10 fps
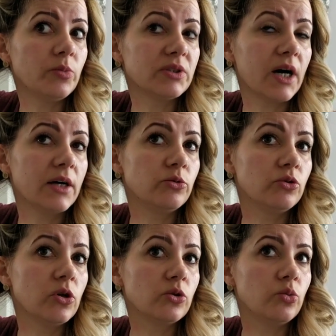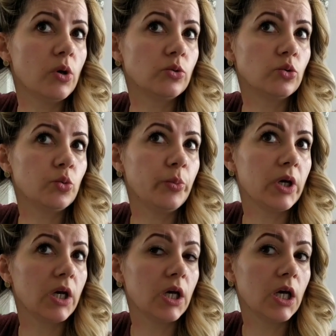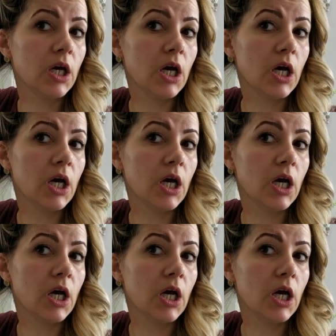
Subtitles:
but I do not want to be